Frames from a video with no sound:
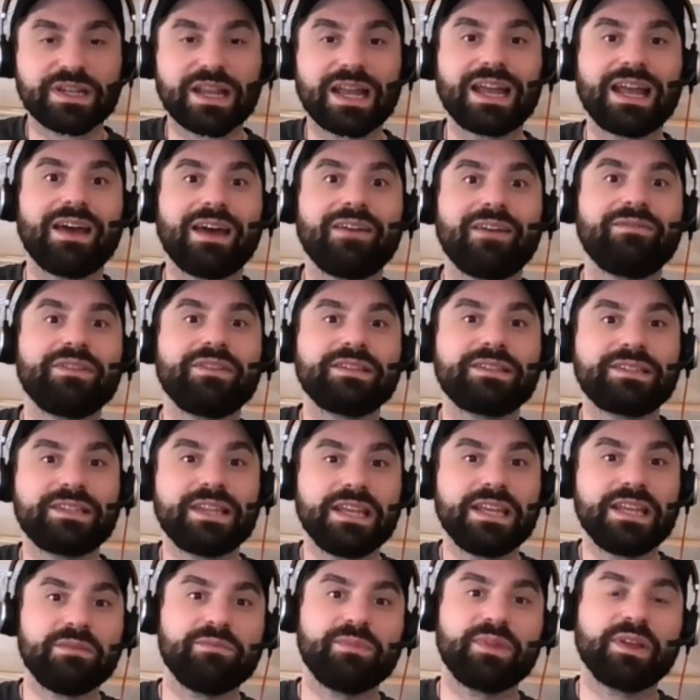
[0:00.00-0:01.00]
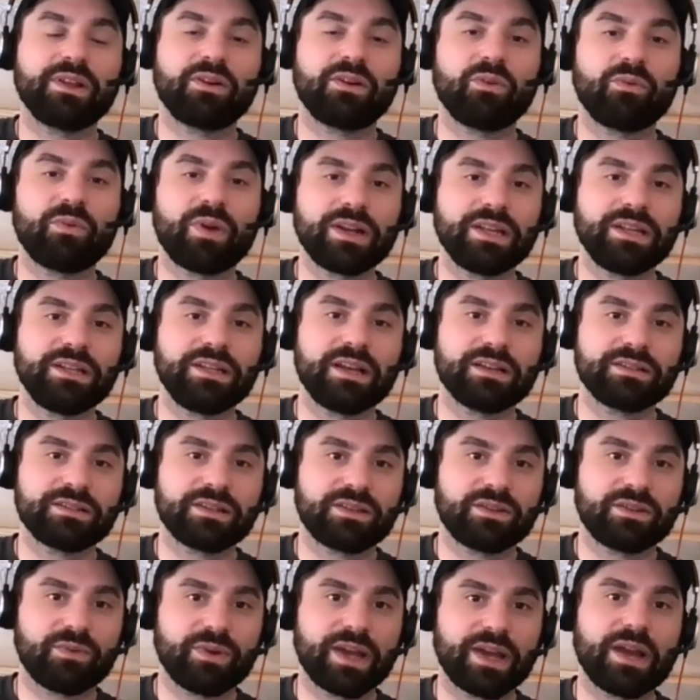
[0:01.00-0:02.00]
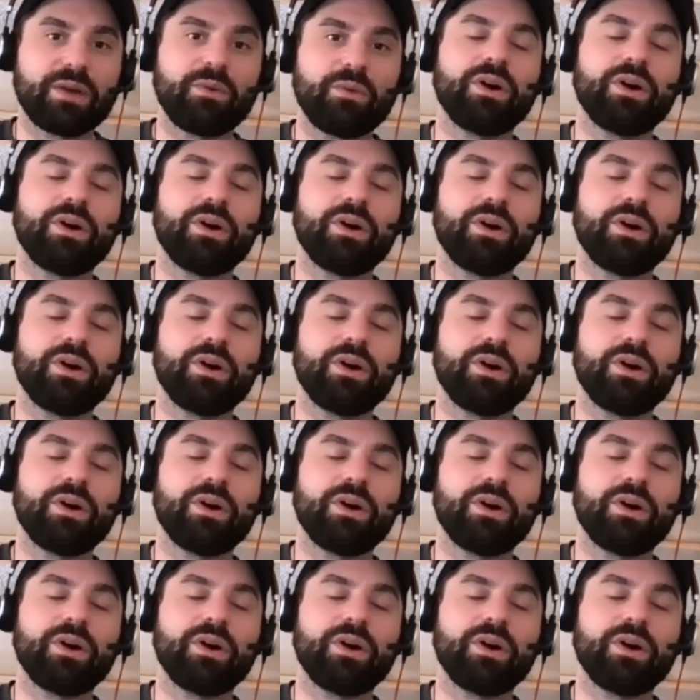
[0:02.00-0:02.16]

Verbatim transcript: I have this team that already does it the way I